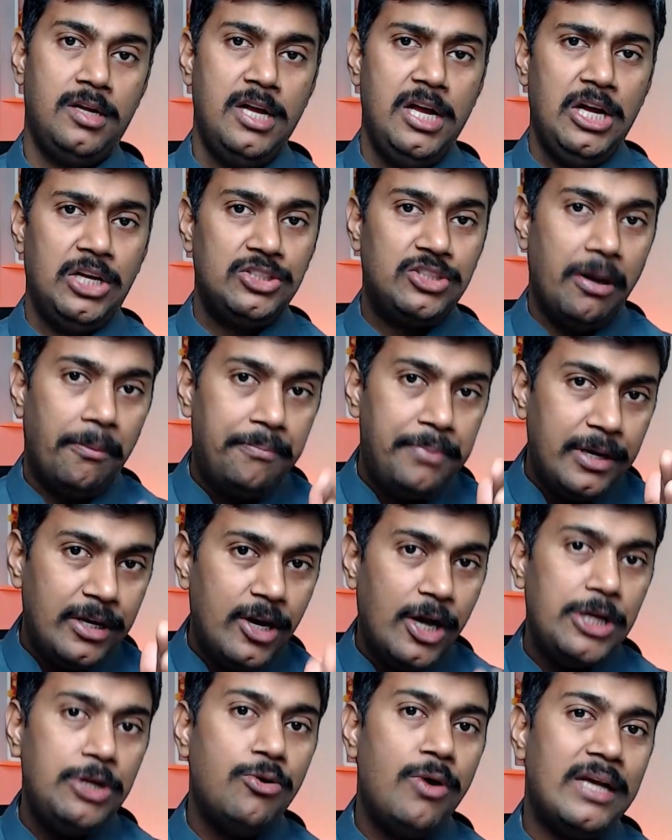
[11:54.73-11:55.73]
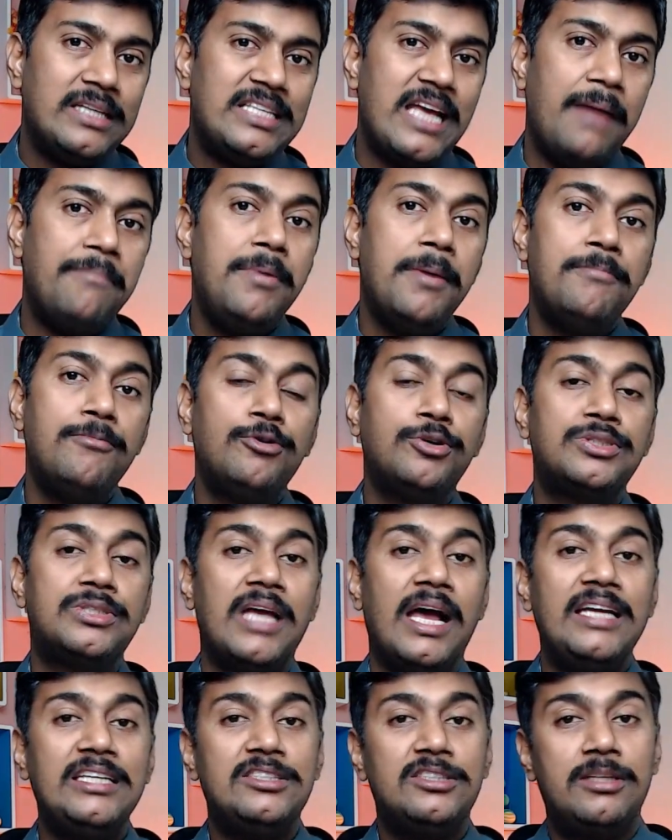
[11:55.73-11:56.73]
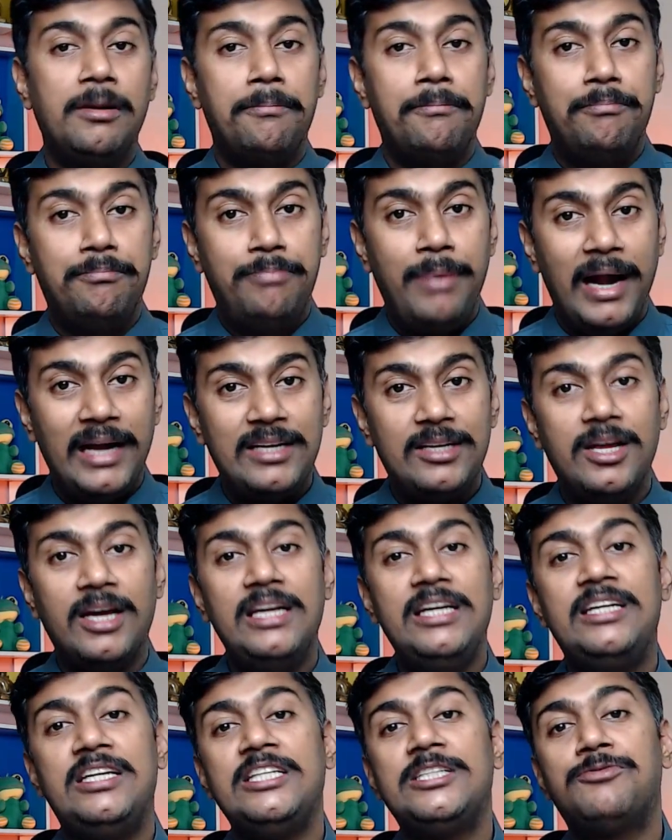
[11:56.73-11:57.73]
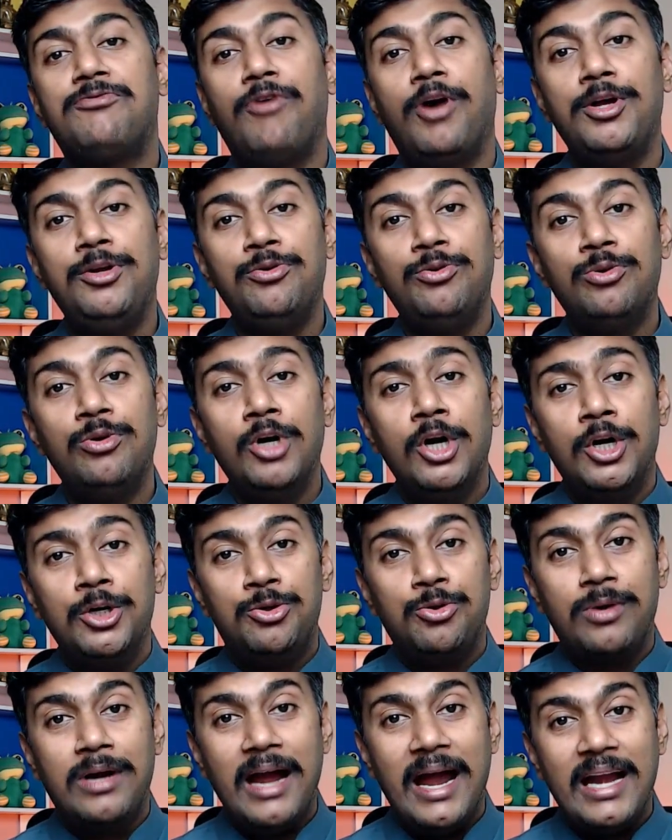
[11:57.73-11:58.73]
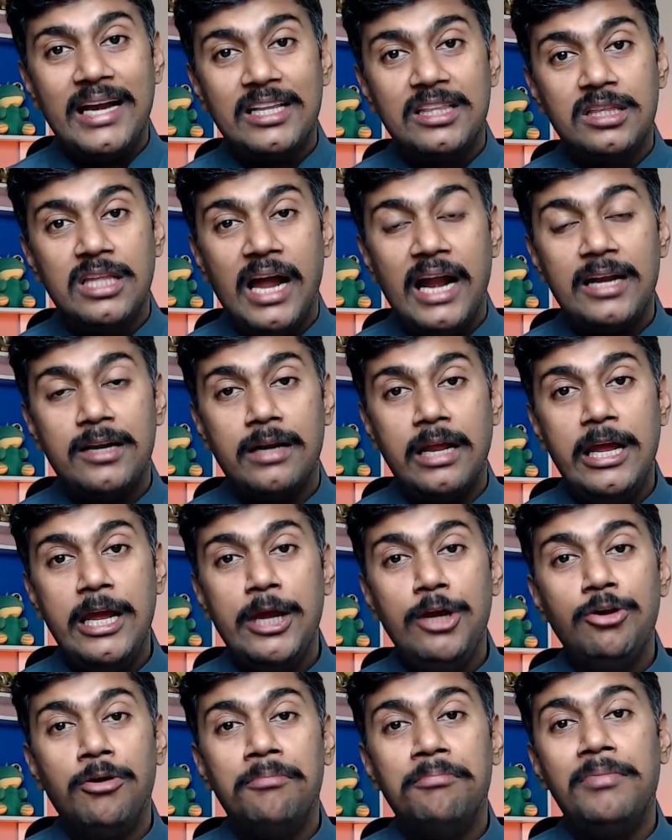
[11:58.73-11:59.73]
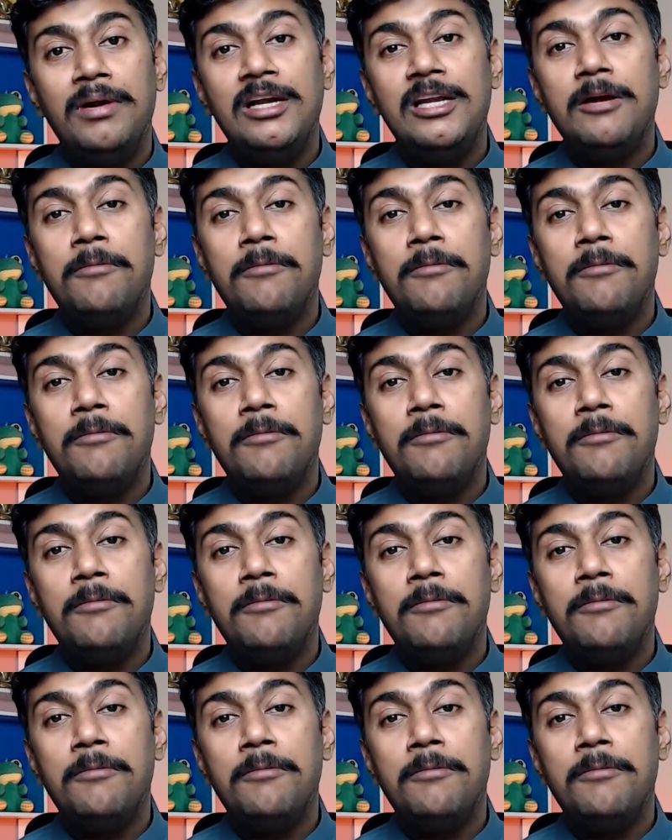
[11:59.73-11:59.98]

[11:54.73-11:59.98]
The bigger your SIP book size, the better it is for you to get that AUM building